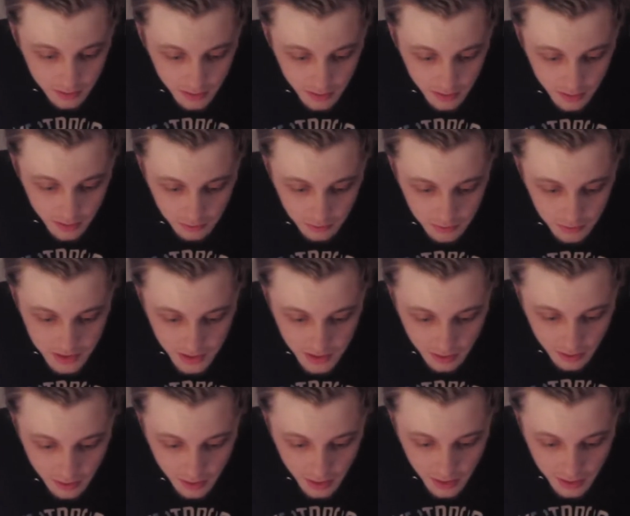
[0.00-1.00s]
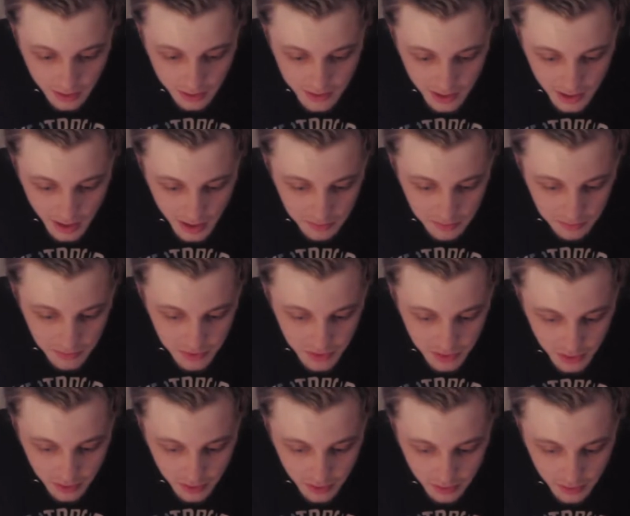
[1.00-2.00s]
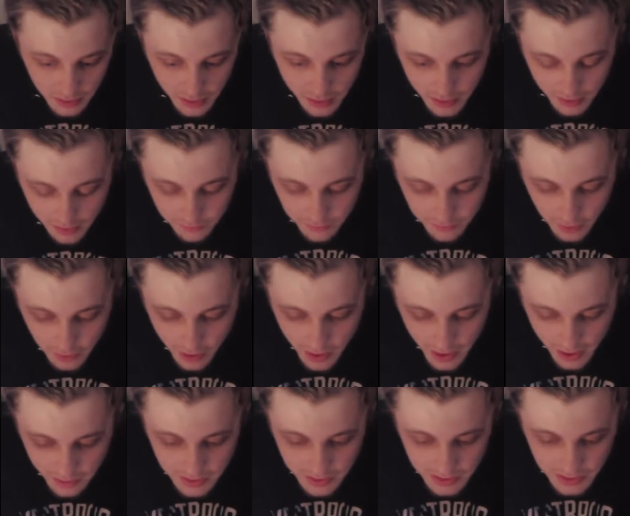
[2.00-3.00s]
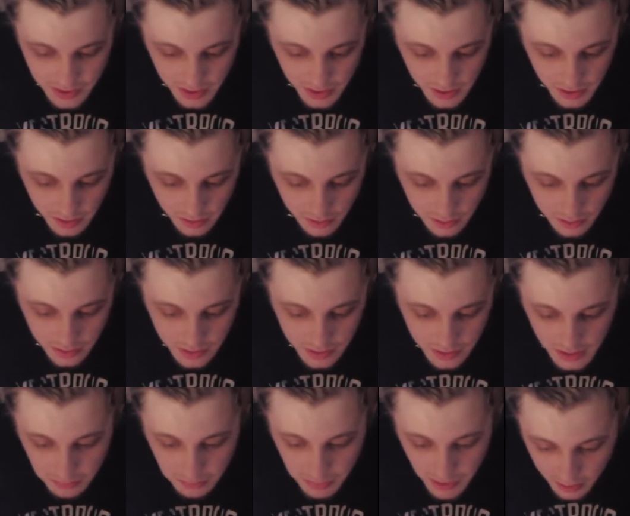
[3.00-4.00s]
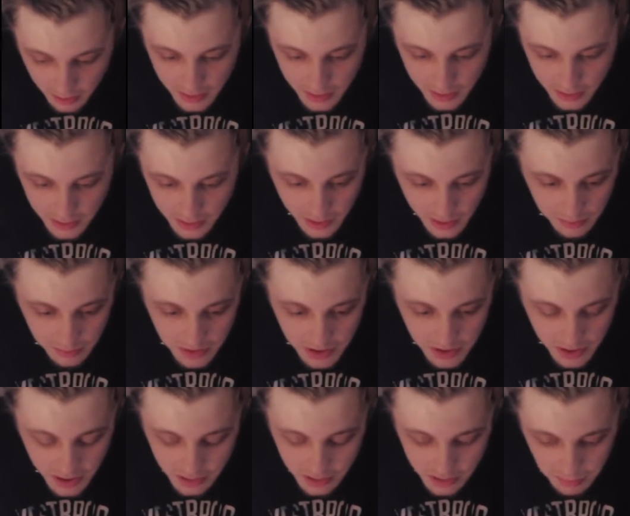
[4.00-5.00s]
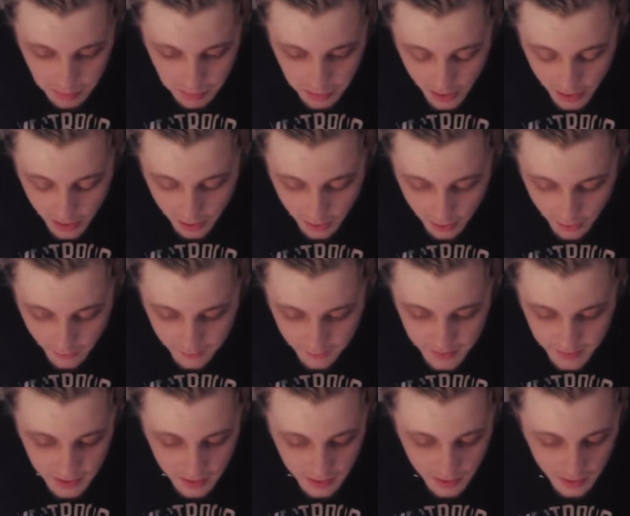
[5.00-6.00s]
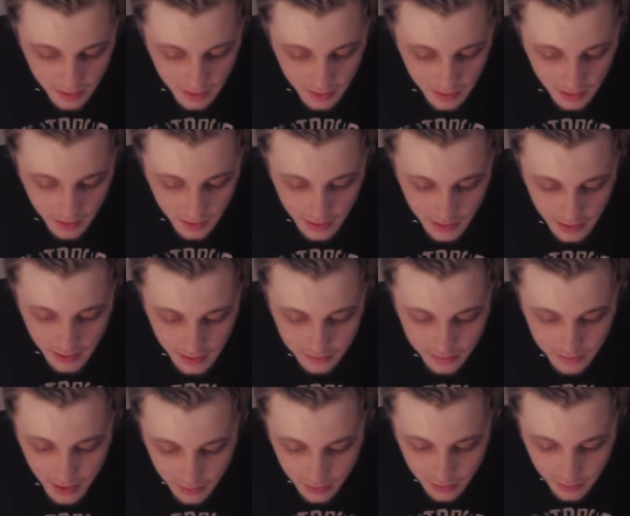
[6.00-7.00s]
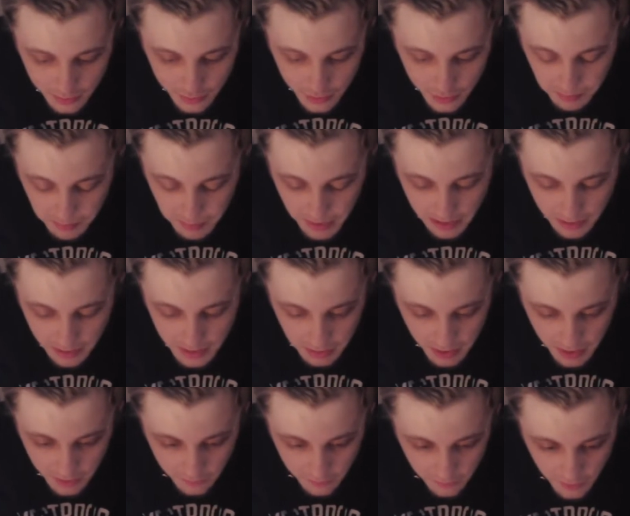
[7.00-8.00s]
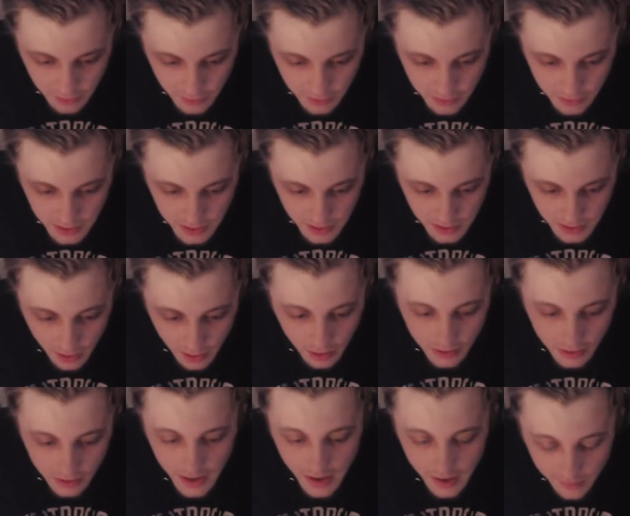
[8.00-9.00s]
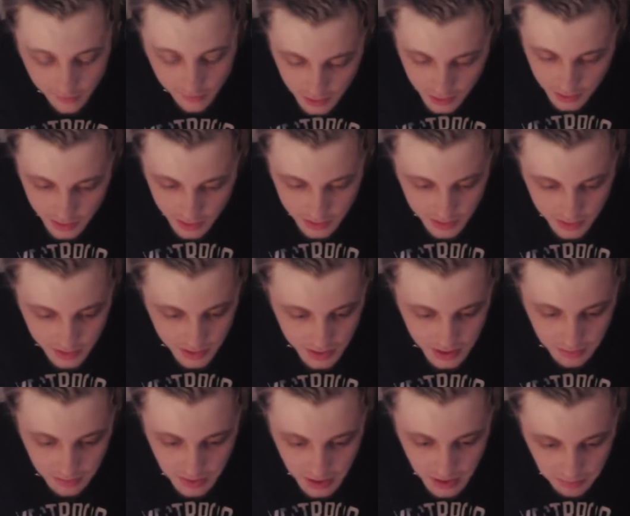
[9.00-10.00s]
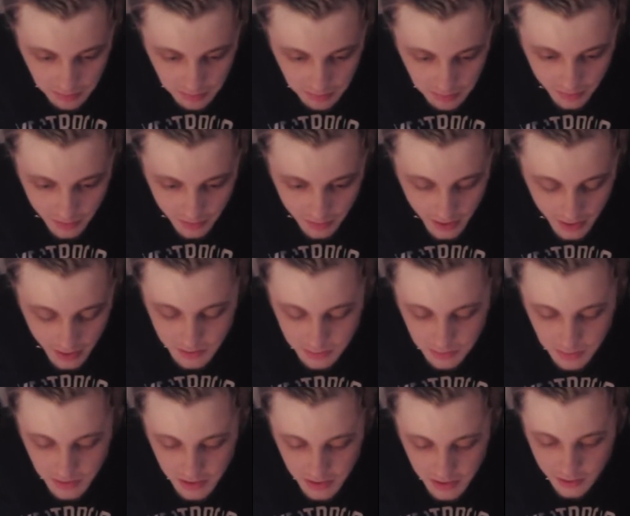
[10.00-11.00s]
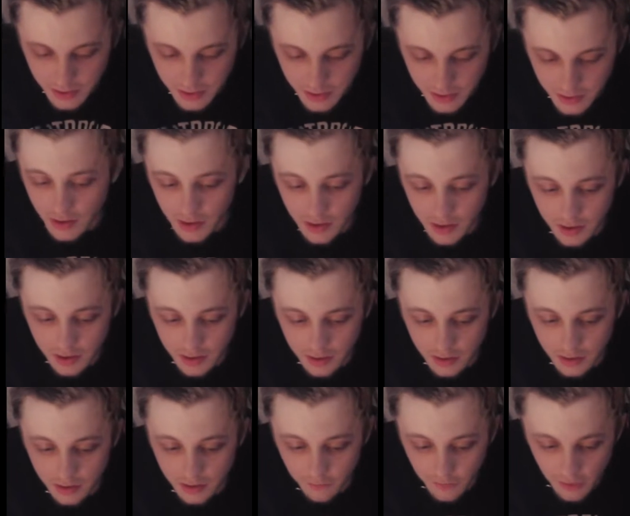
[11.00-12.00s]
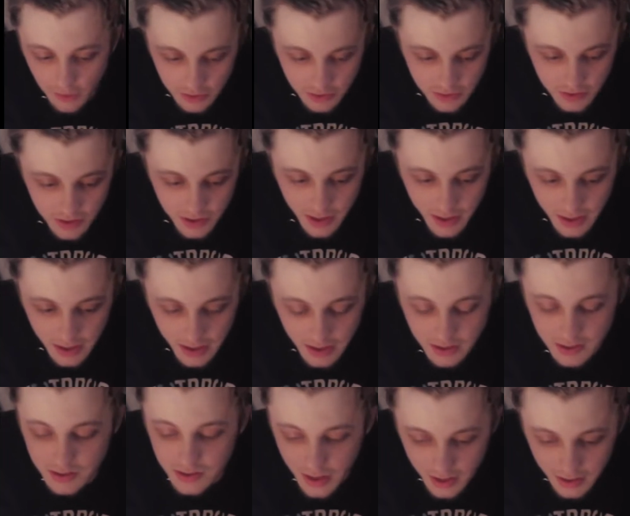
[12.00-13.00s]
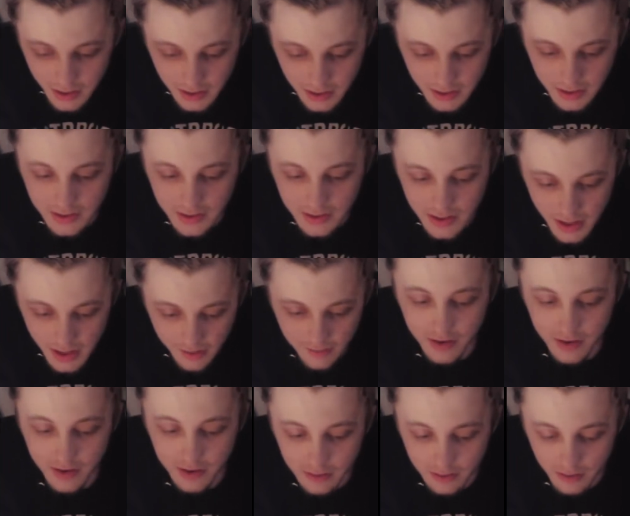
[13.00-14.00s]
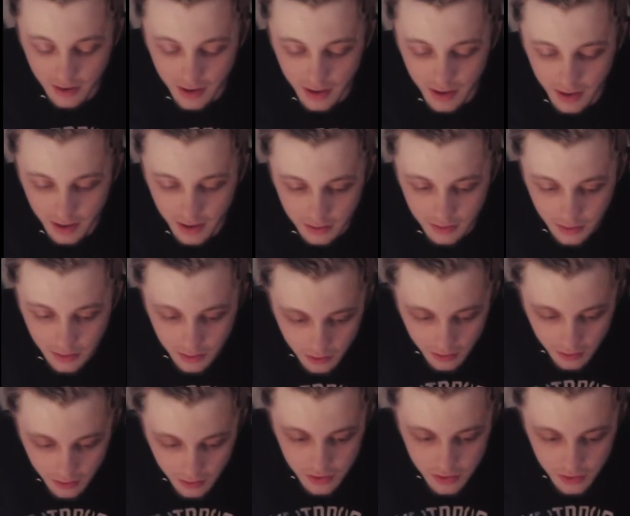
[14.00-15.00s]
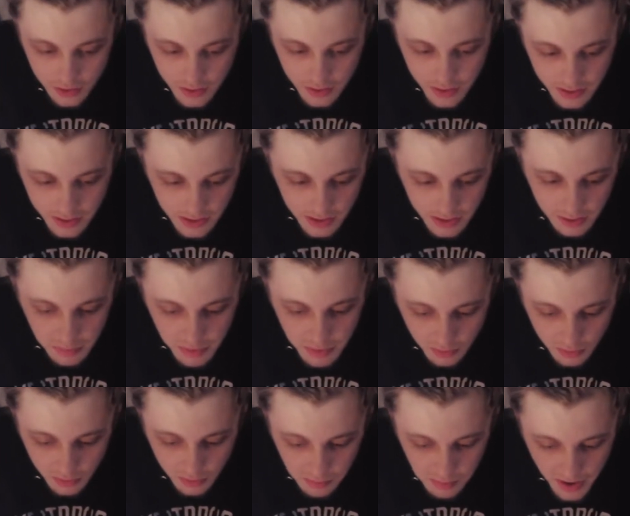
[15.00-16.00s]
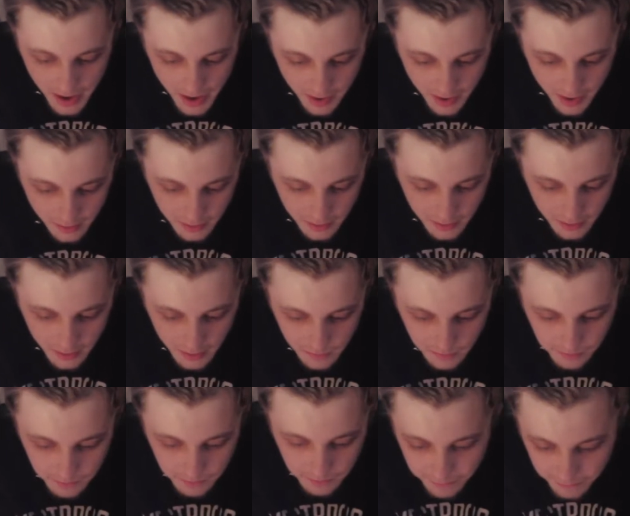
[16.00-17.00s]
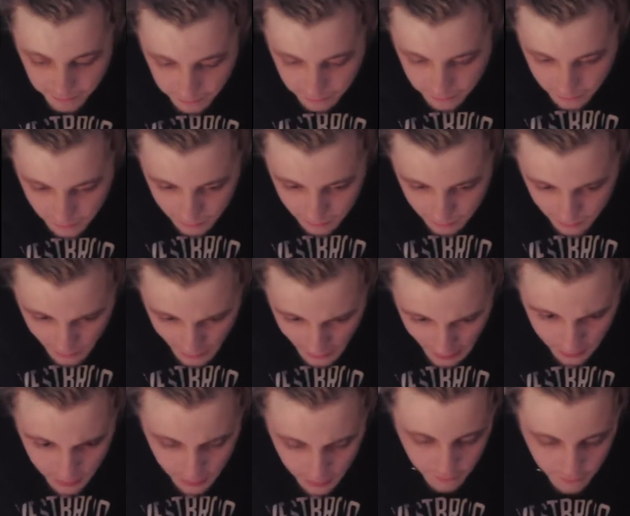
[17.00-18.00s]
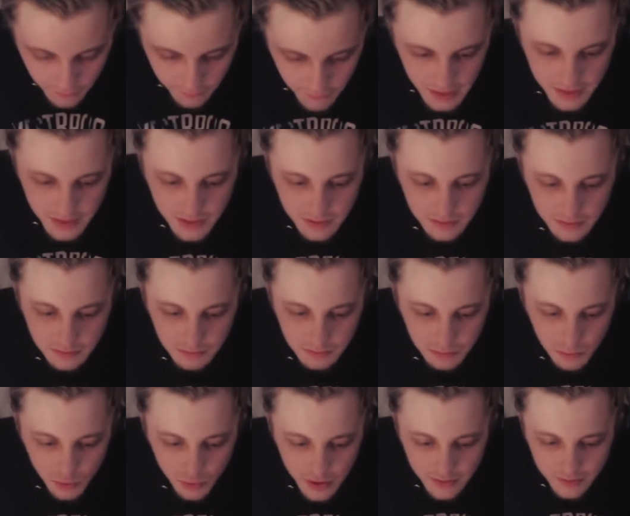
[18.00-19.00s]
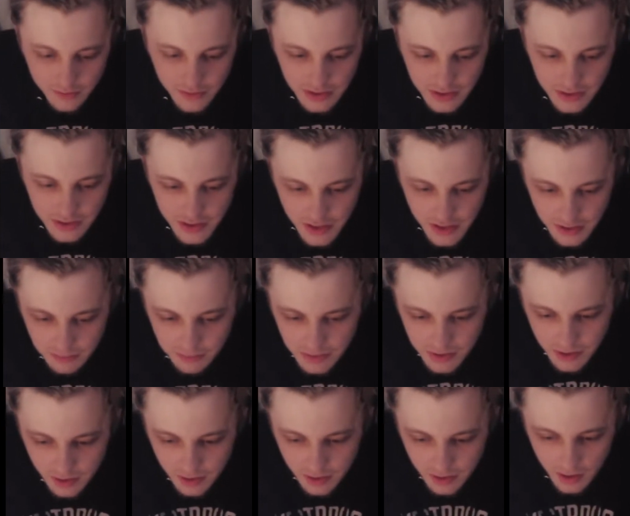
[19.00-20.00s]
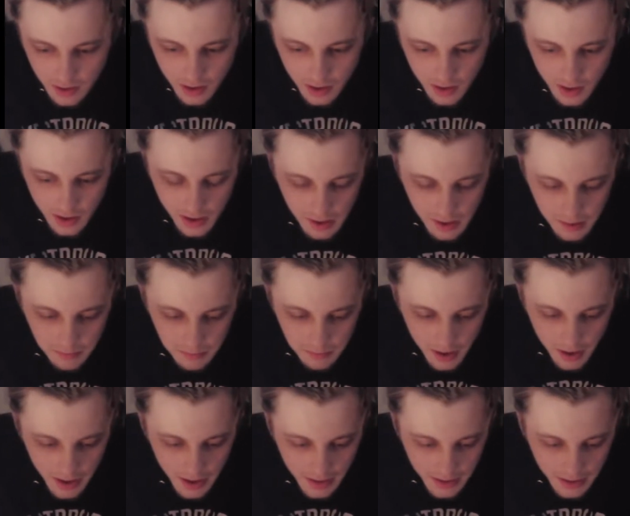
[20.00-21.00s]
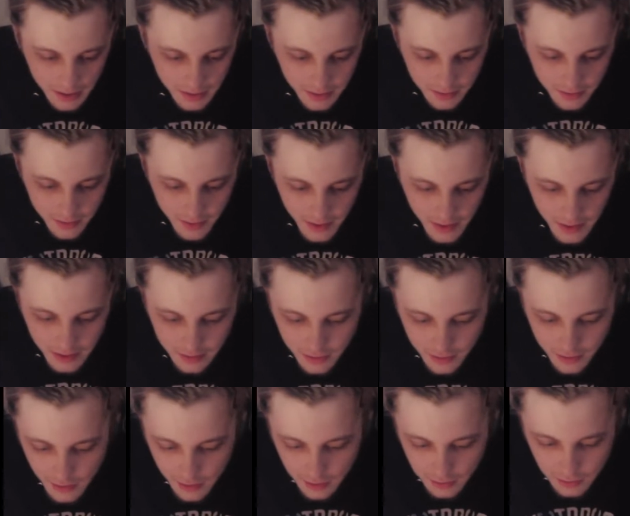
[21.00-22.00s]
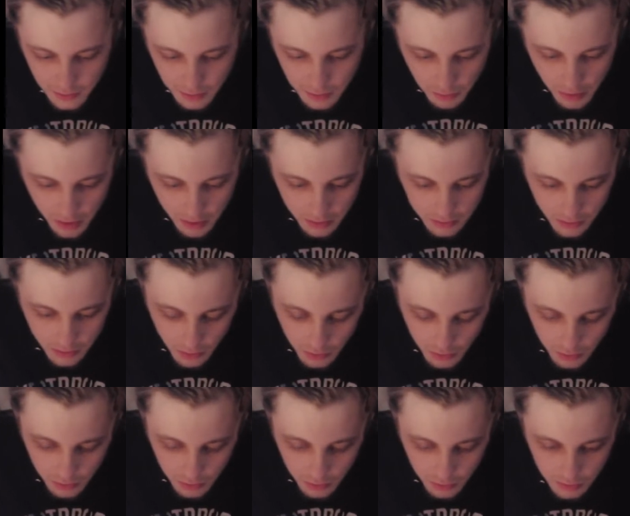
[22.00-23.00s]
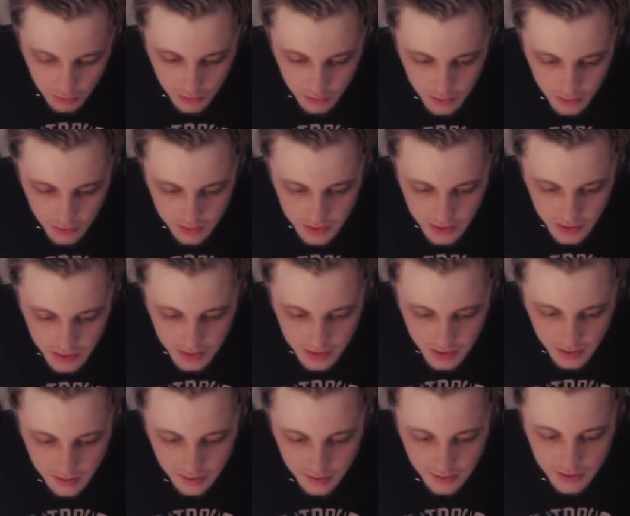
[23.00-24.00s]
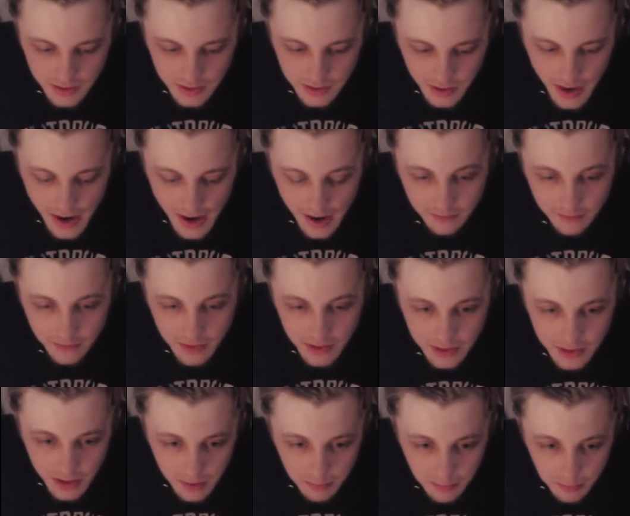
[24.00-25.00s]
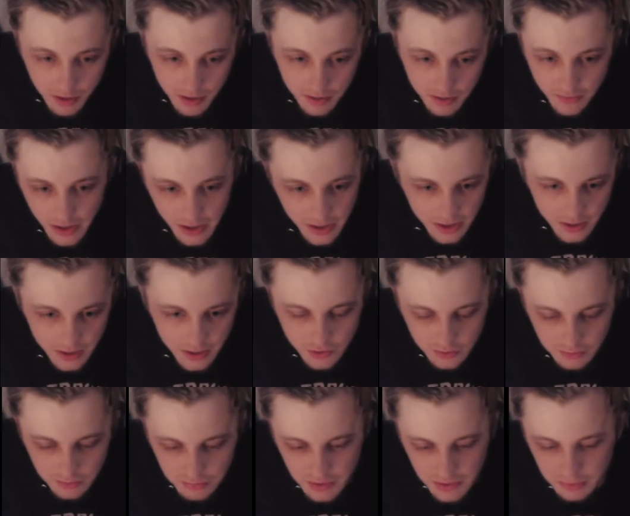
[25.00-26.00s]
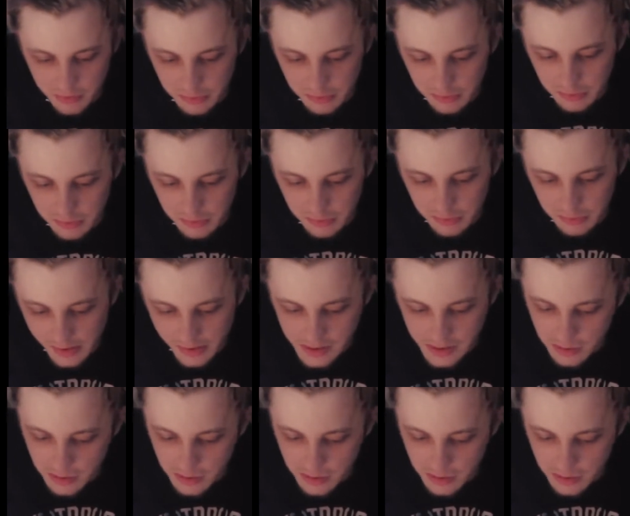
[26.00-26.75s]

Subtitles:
We see a lot of the times, if you're an 8th seed and your team barely slips into the playoffs, they're usually bounced by the 1st seed. Hardly ever does a team come out of that, especially, 1st and 8th, 2nd and 7th. The closer you get to the middle of the pack, you're facing more even teams. I get that, you work the whole season to have this upper advantage on people, but I think it's a